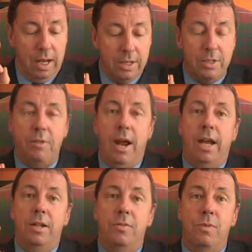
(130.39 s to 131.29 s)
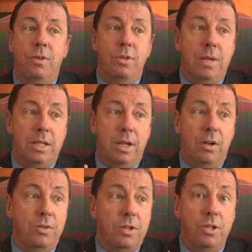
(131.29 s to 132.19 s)
interacts with the domestic
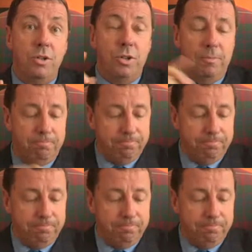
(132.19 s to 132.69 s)
constitution.